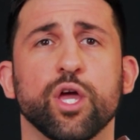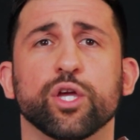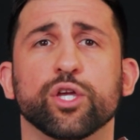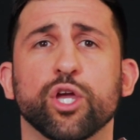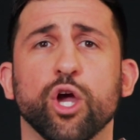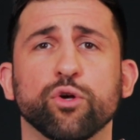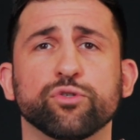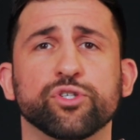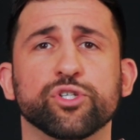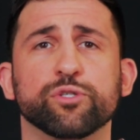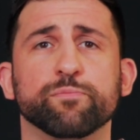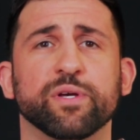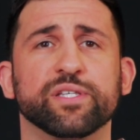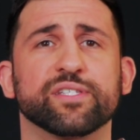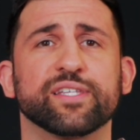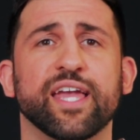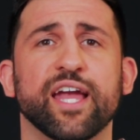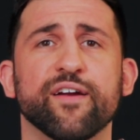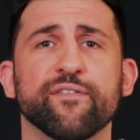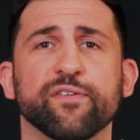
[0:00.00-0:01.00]
Coaches must
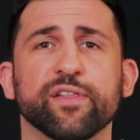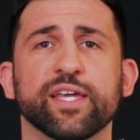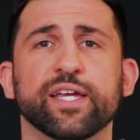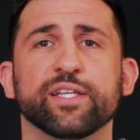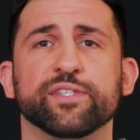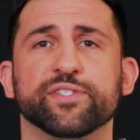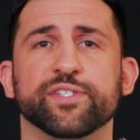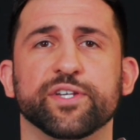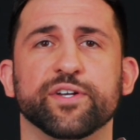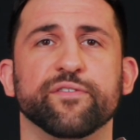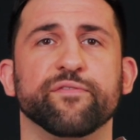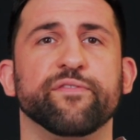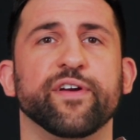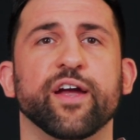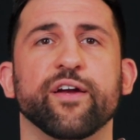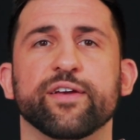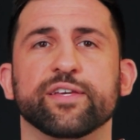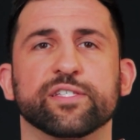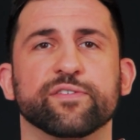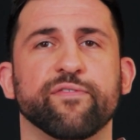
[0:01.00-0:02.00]
carefully consider
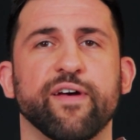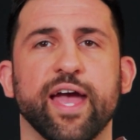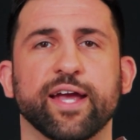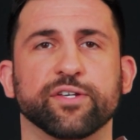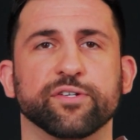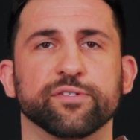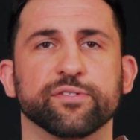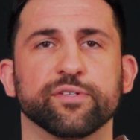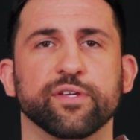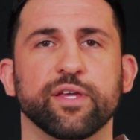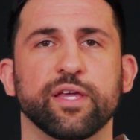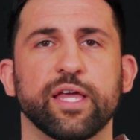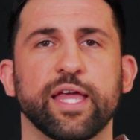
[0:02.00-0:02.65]
various factors,